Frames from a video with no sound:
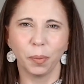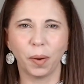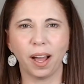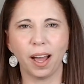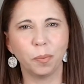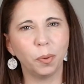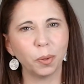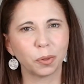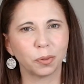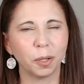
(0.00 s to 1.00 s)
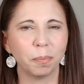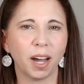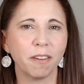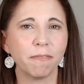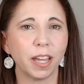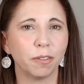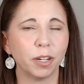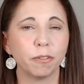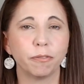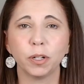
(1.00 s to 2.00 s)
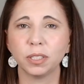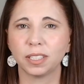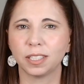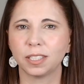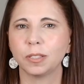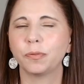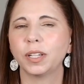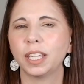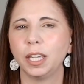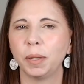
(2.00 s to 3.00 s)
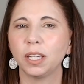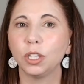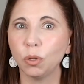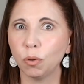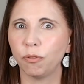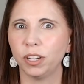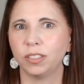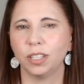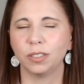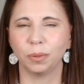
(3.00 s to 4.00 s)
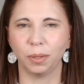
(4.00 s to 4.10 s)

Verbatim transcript: where I walk through my favorite folder systems for keeping your photos